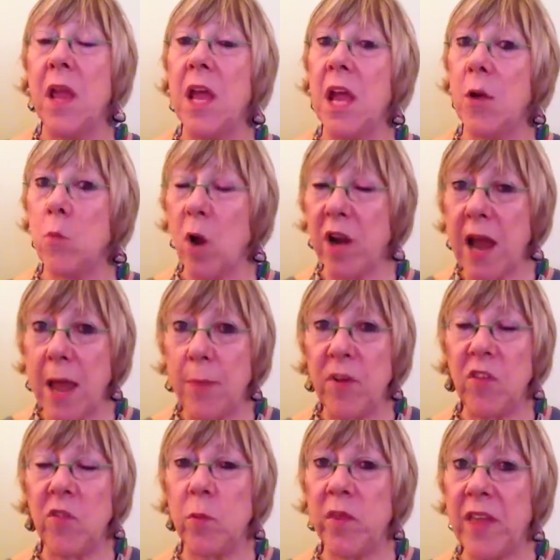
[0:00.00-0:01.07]
And what
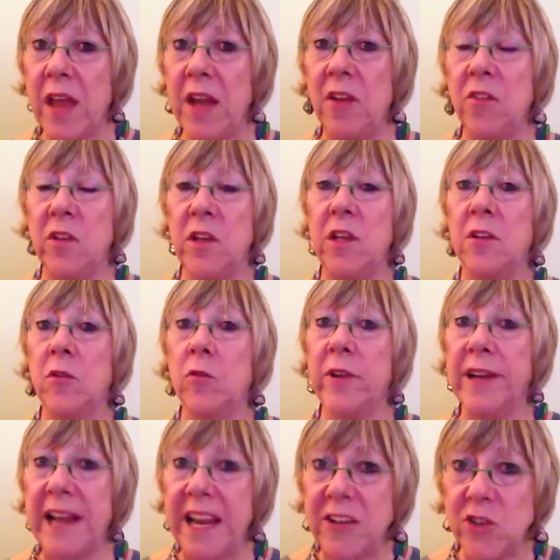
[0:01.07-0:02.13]
happens with that is a little
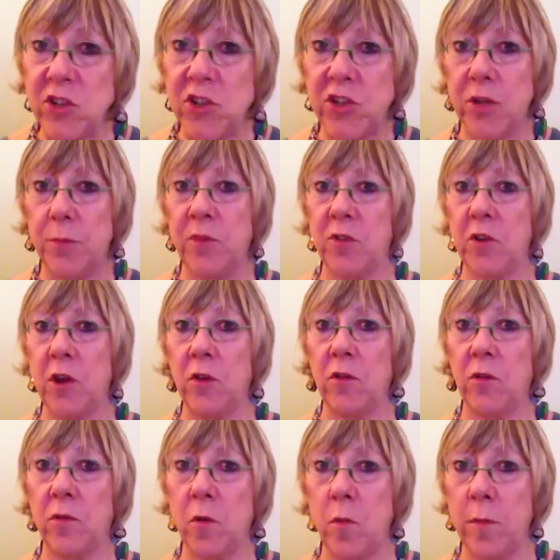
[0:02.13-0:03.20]
relationship starts
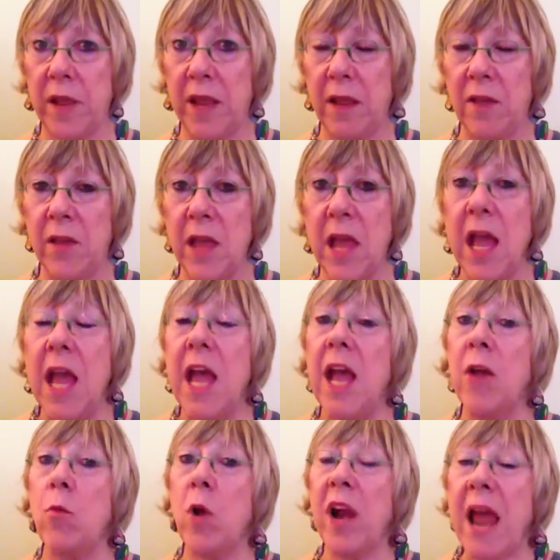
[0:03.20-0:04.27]
forming.
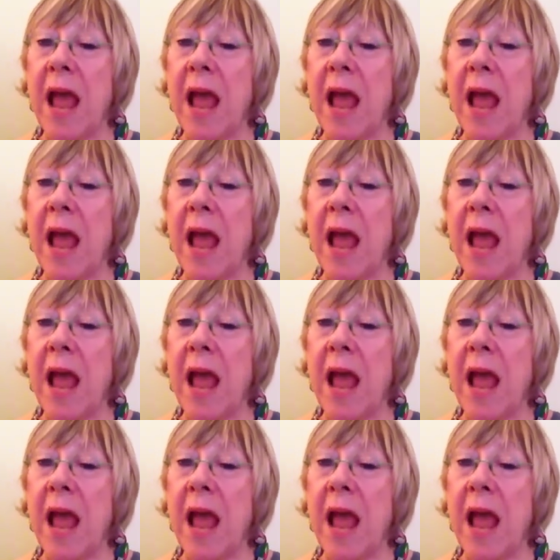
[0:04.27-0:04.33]
And what